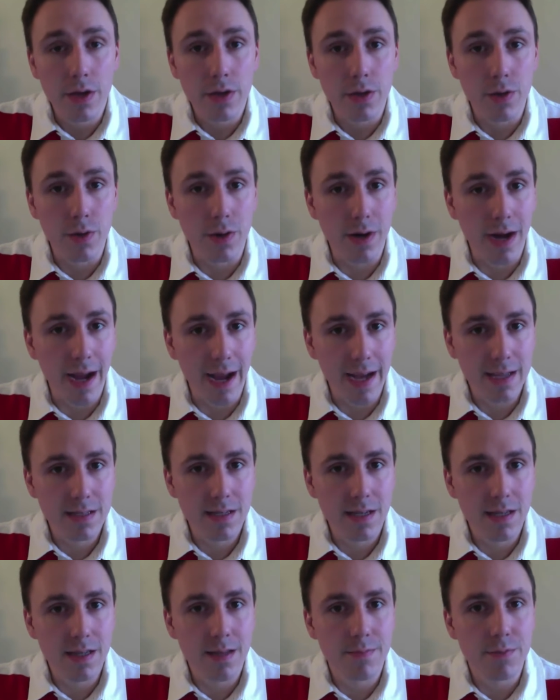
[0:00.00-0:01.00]
you're
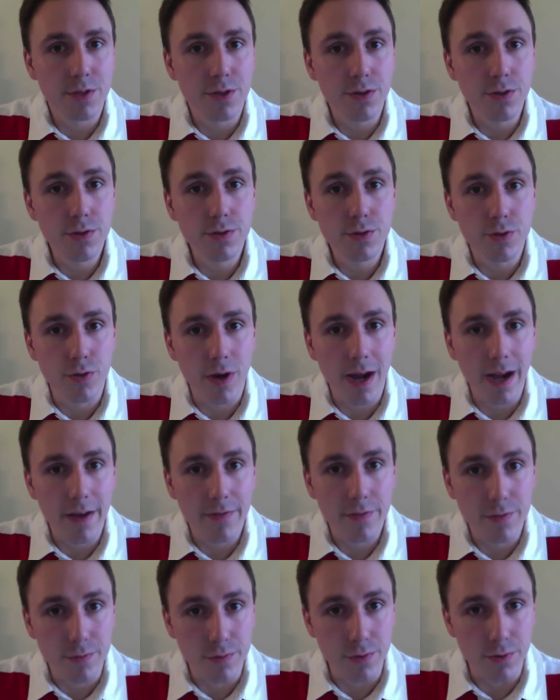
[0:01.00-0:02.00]
asking them to
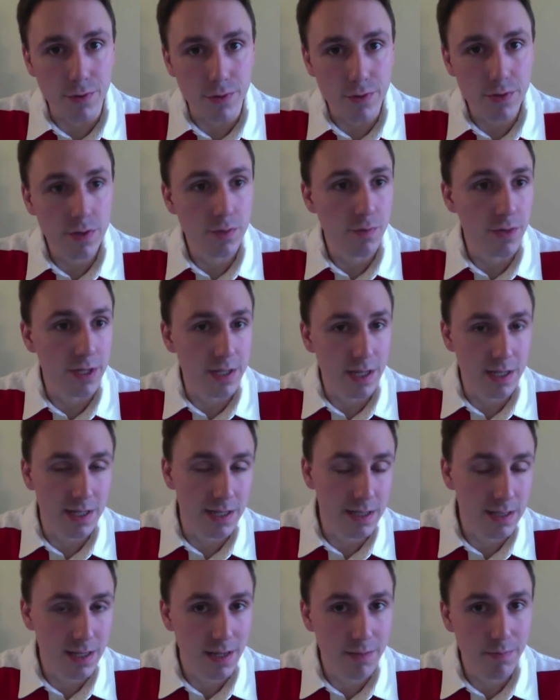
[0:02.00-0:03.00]
draft rules, which, as I
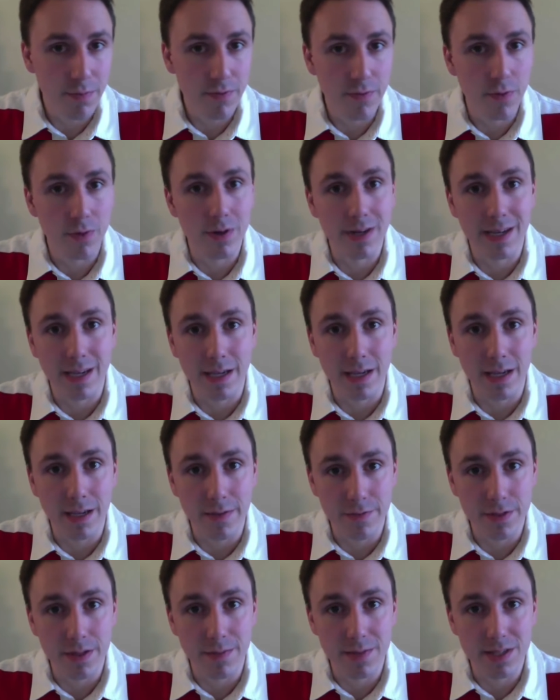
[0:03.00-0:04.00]
said before,
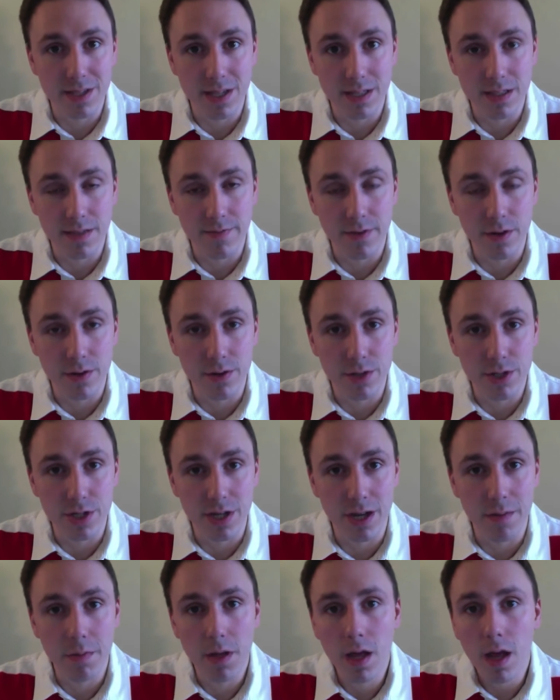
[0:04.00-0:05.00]
gives them a sense of
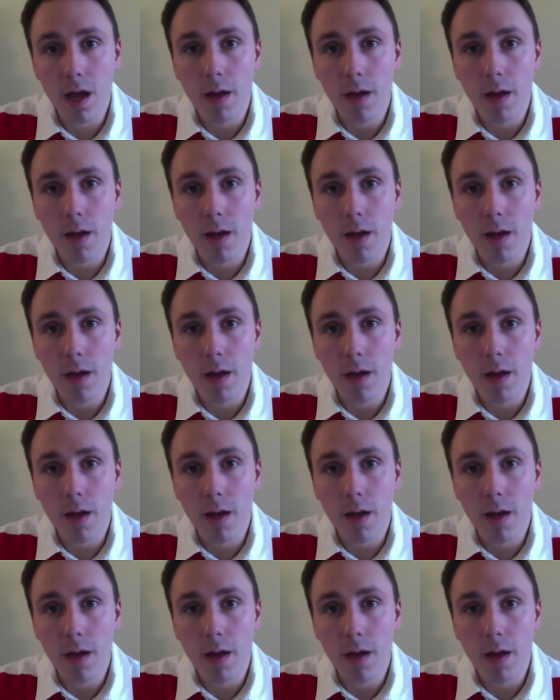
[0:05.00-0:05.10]
ownership,